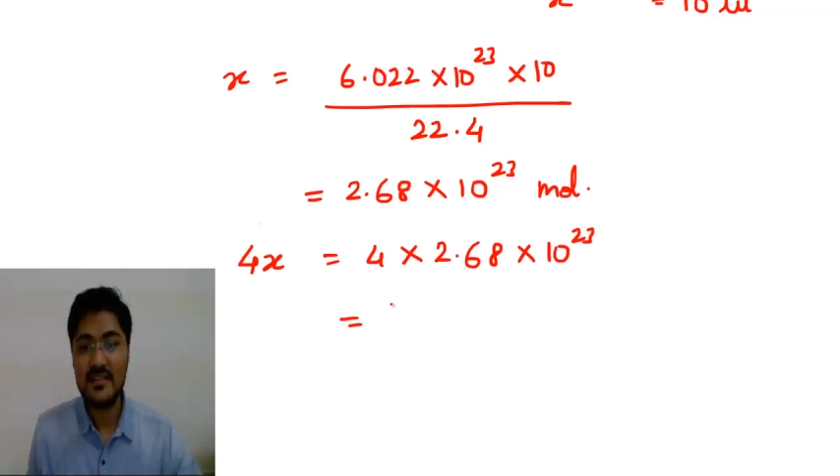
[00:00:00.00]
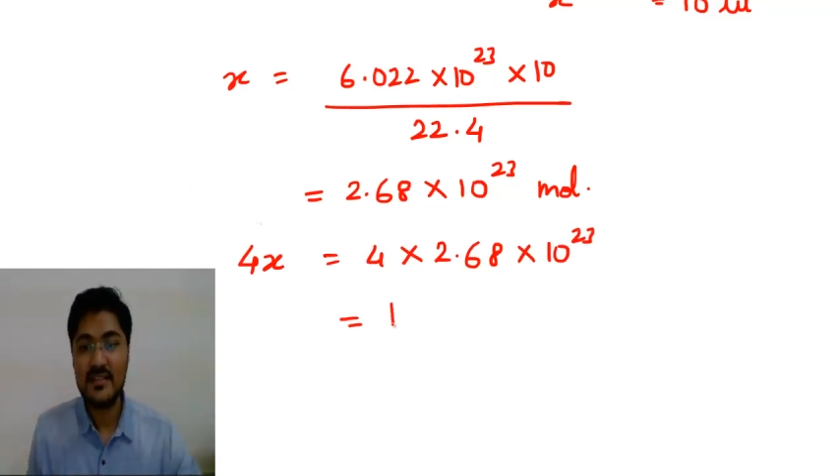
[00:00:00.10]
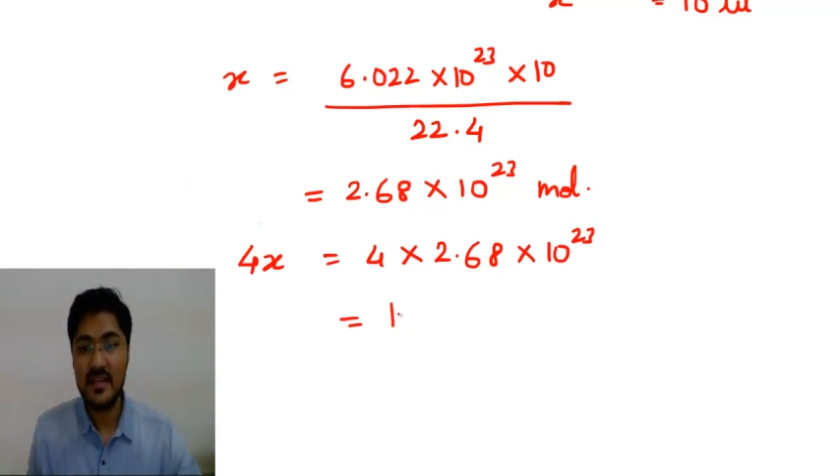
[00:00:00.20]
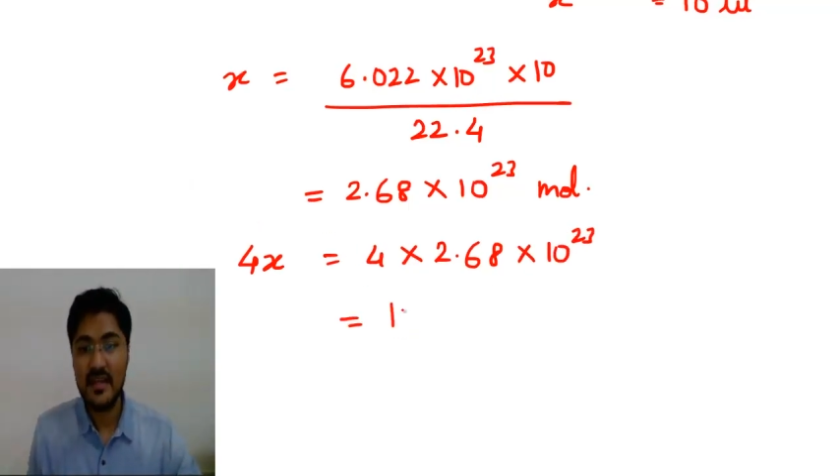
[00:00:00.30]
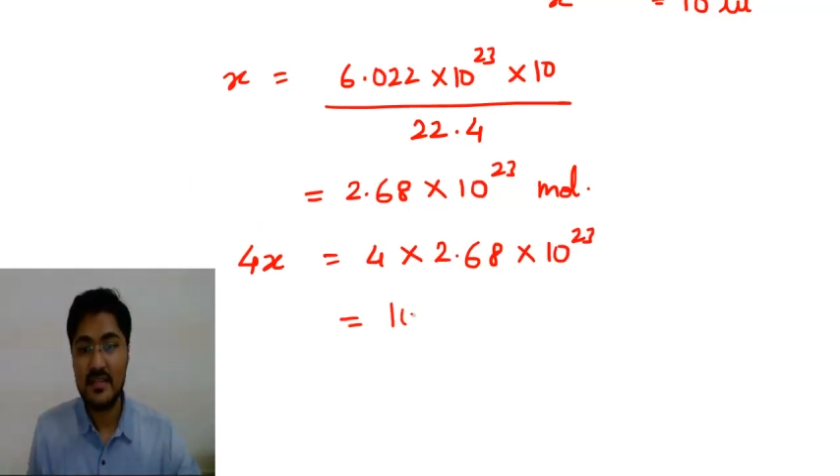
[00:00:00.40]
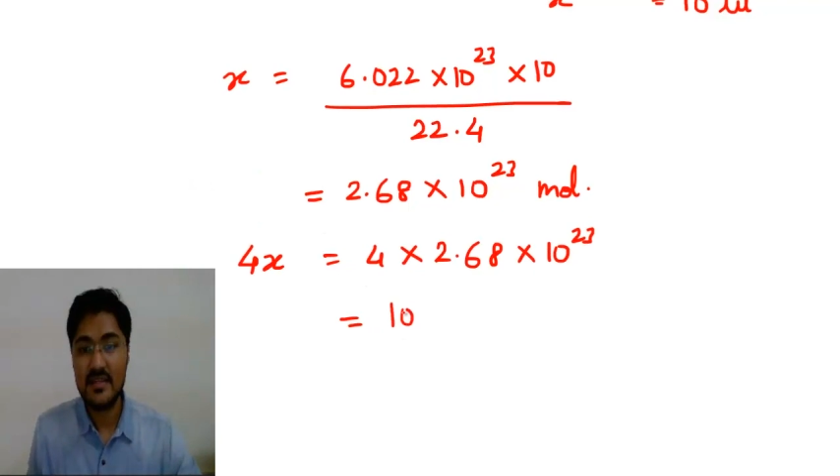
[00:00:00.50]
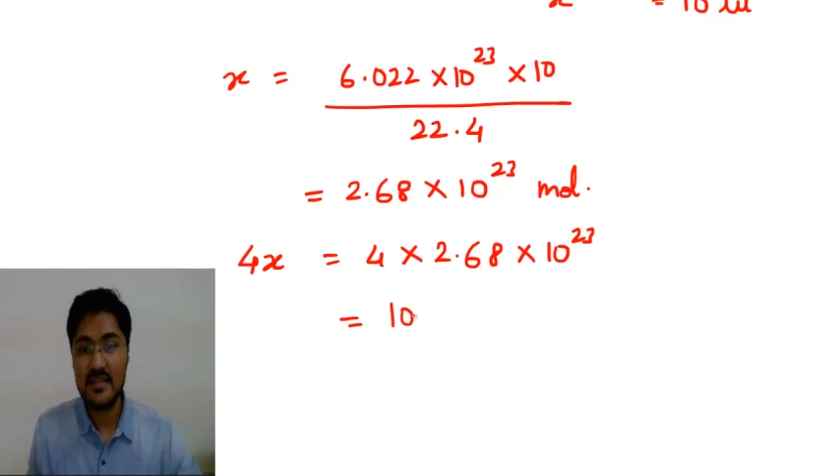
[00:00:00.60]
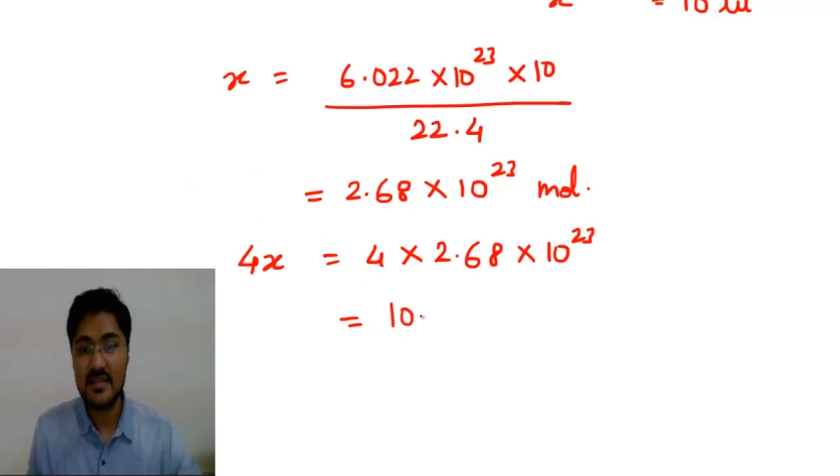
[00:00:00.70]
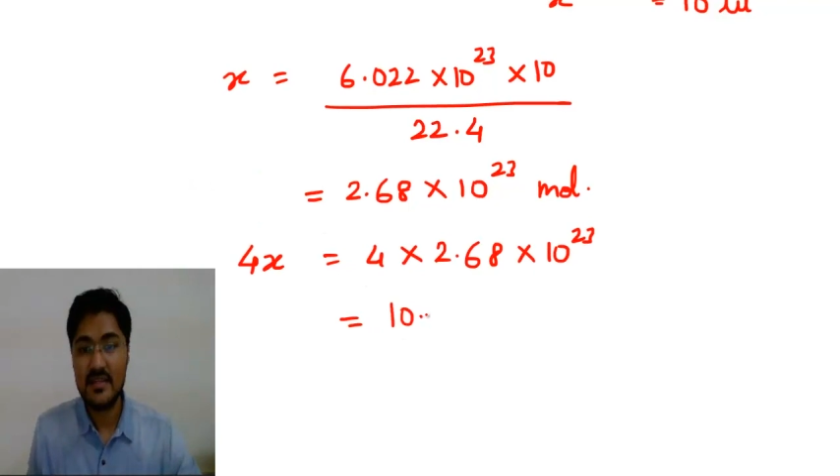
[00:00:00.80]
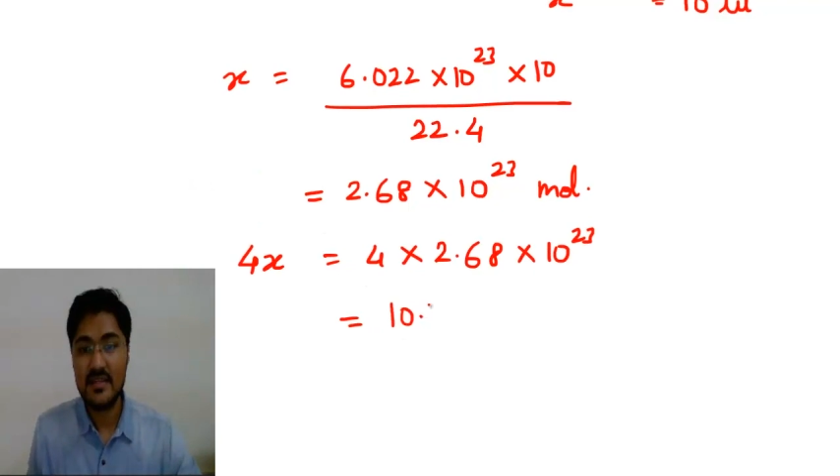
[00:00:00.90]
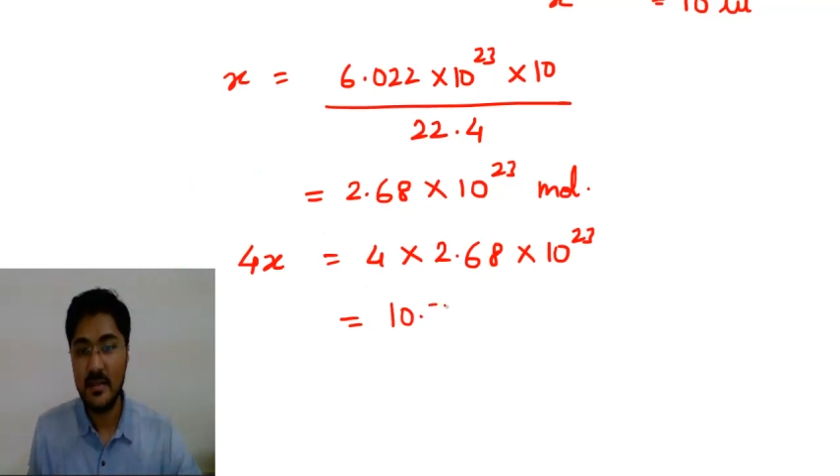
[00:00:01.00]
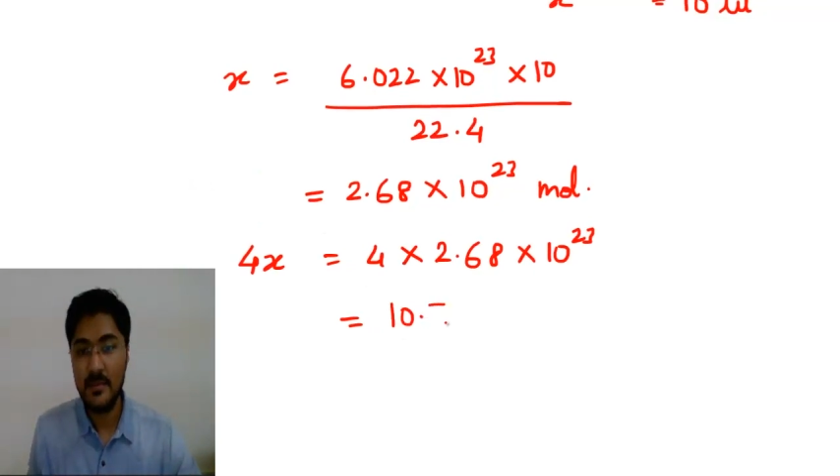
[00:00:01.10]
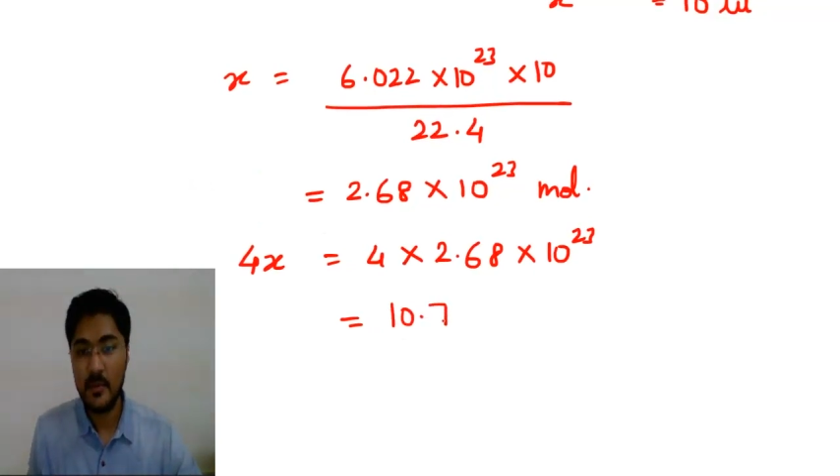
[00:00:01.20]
10.7